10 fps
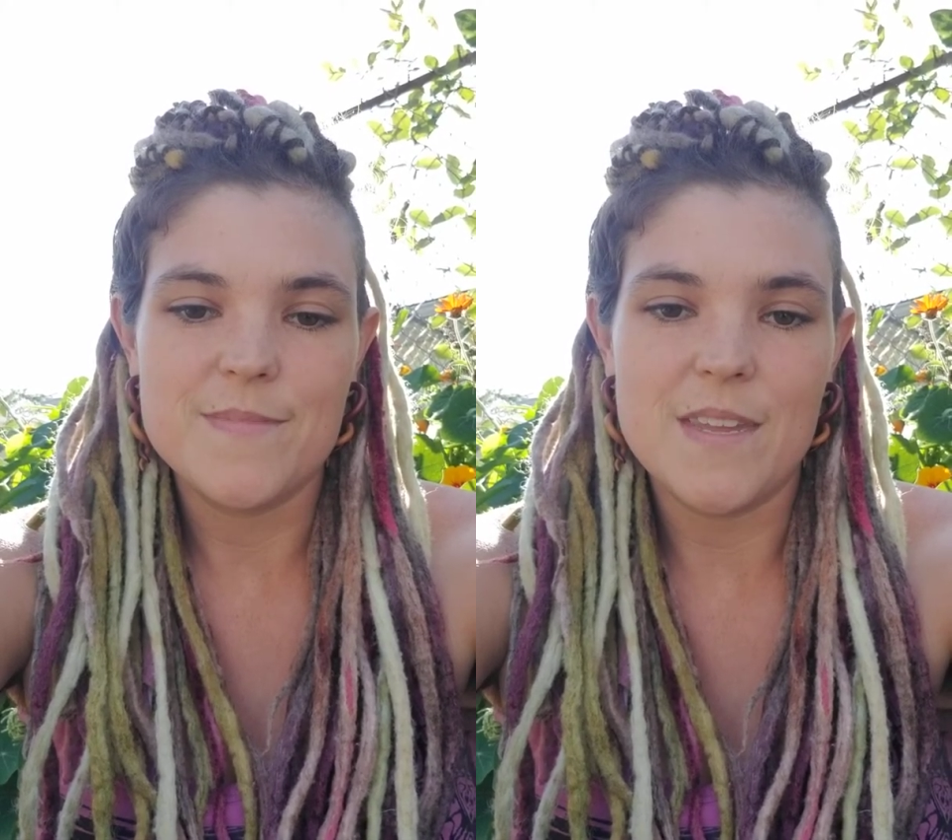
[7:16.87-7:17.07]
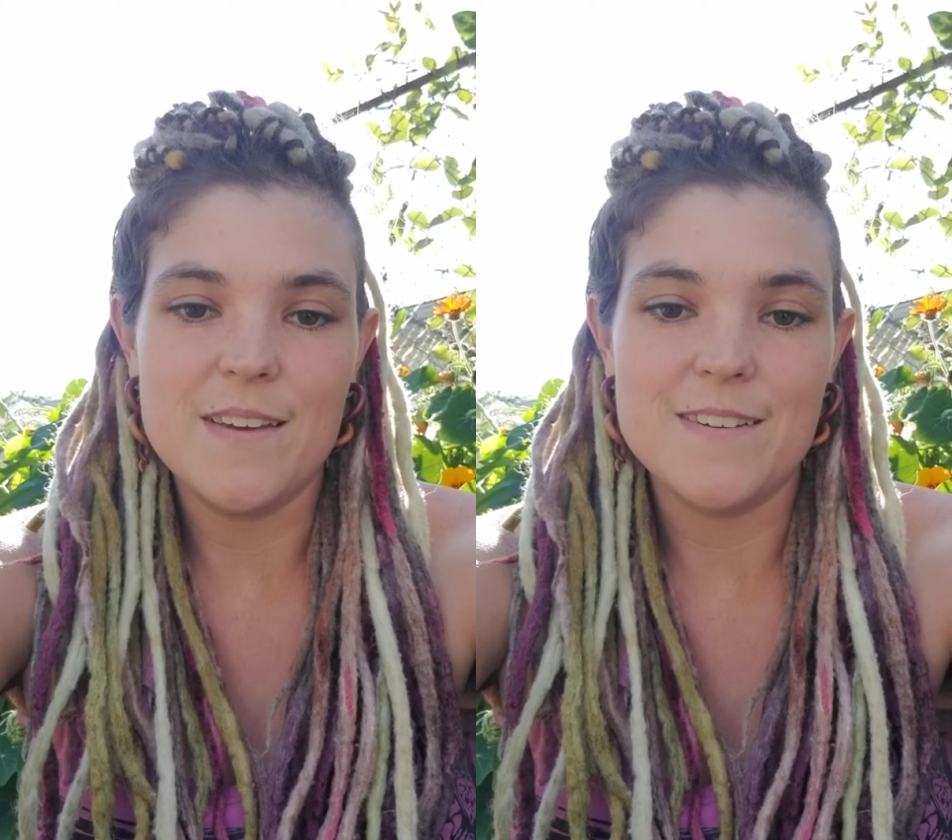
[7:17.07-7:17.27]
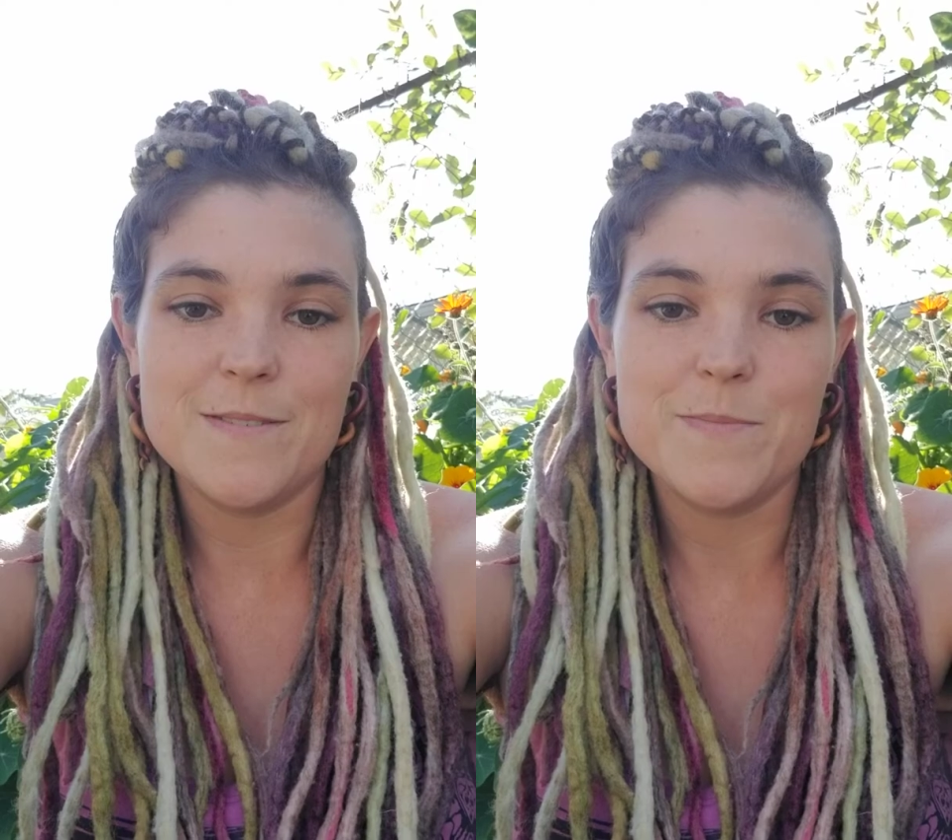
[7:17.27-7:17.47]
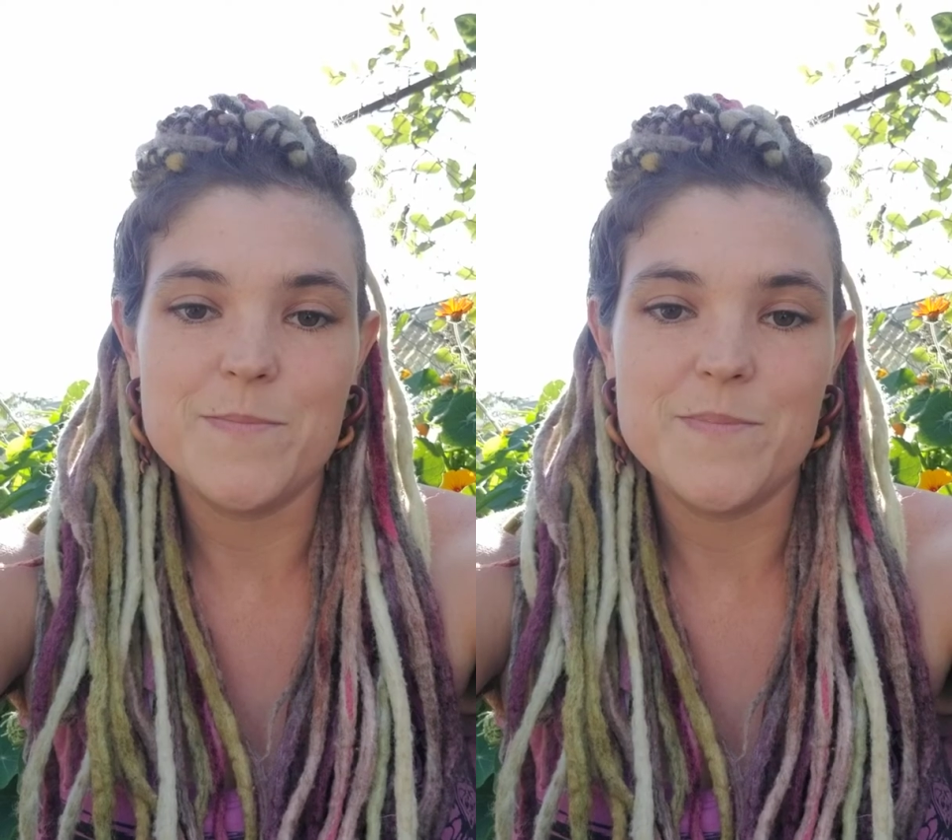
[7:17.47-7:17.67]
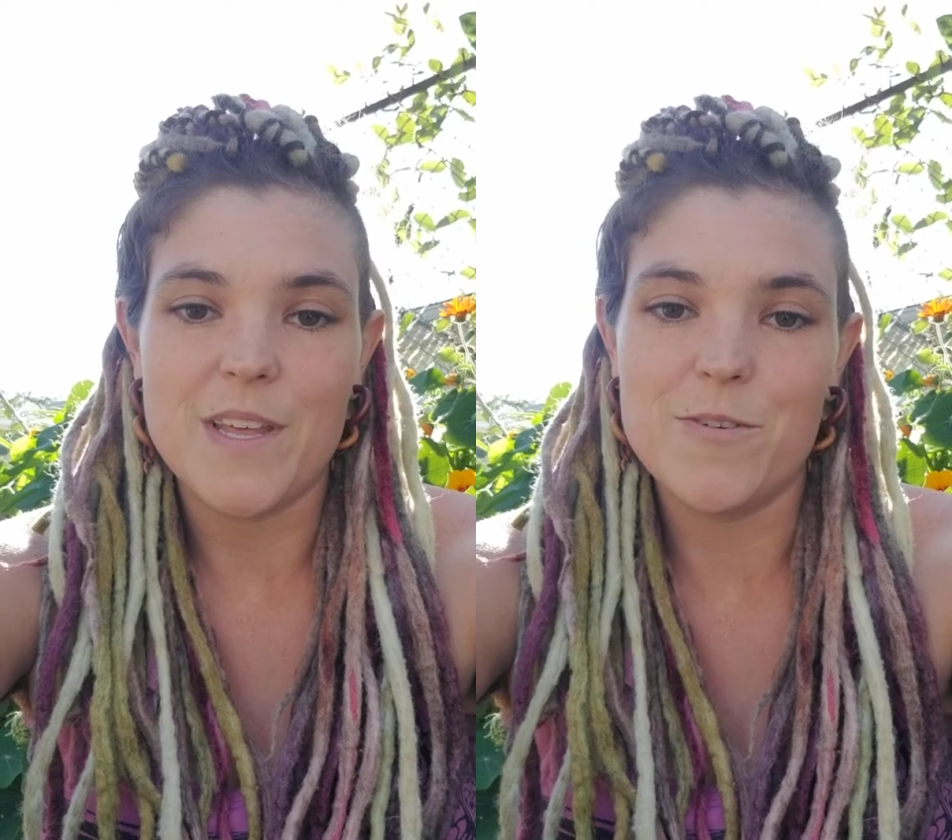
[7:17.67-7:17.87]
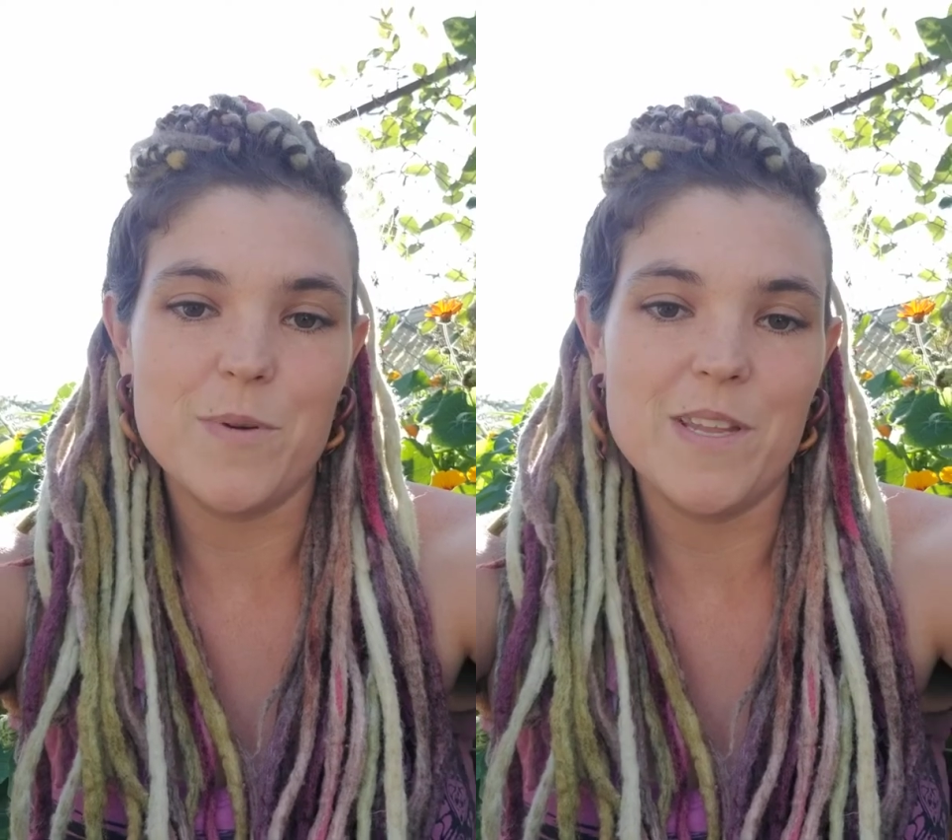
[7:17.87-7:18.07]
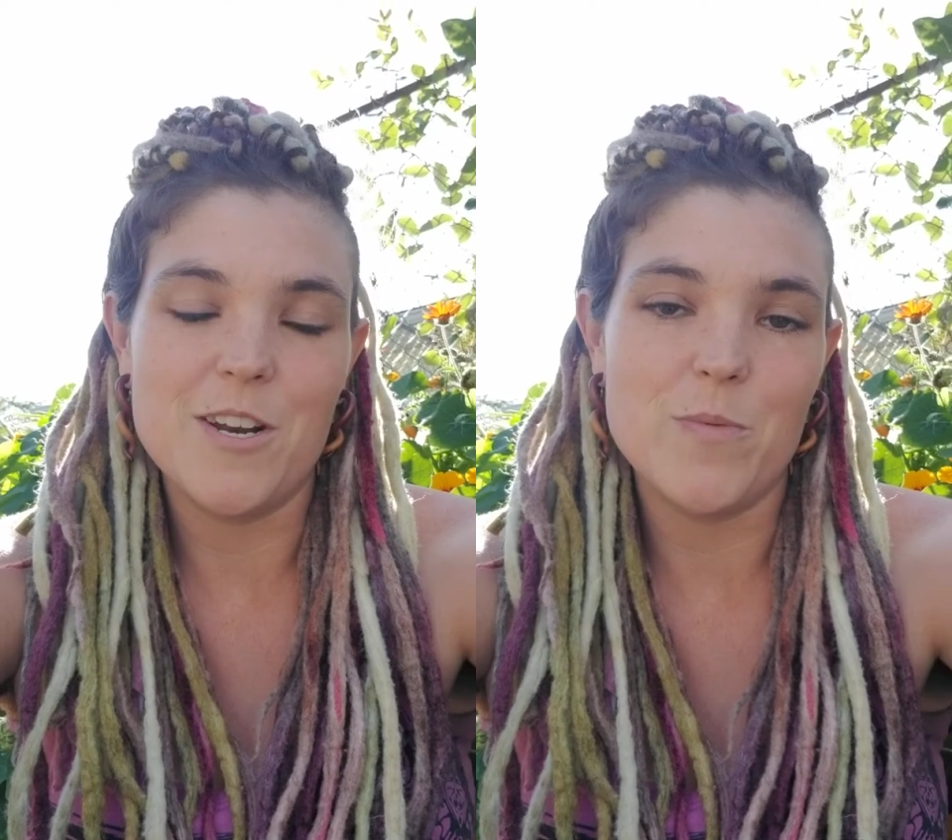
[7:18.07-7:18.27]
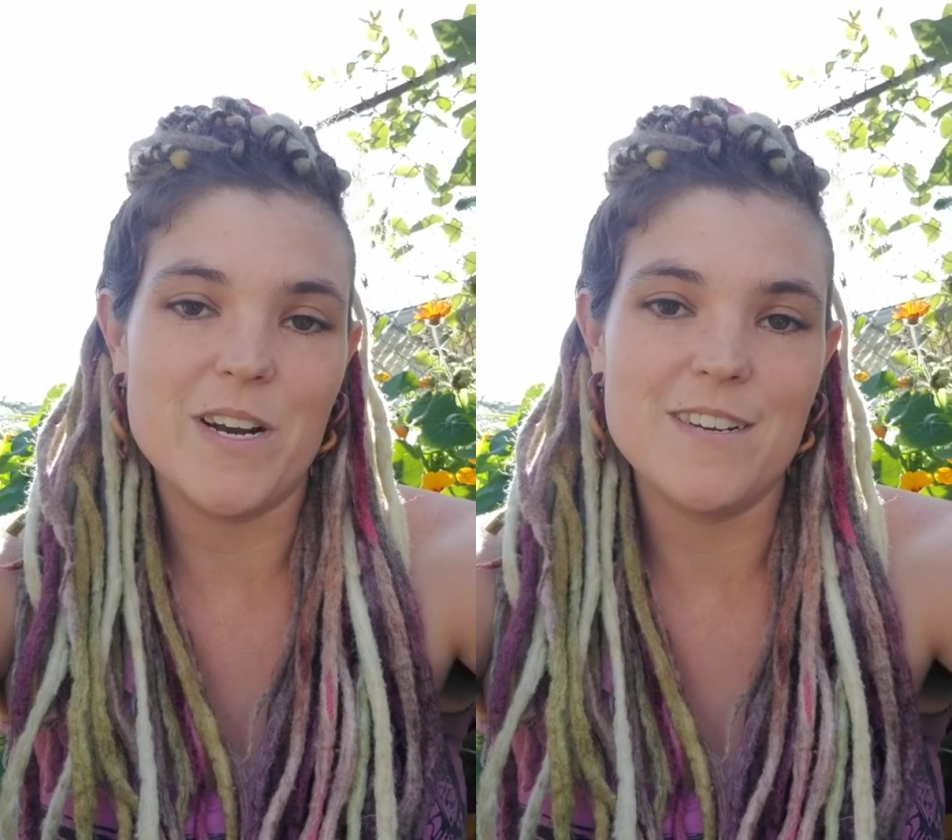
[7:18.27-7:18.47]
Yeah, I don't really know what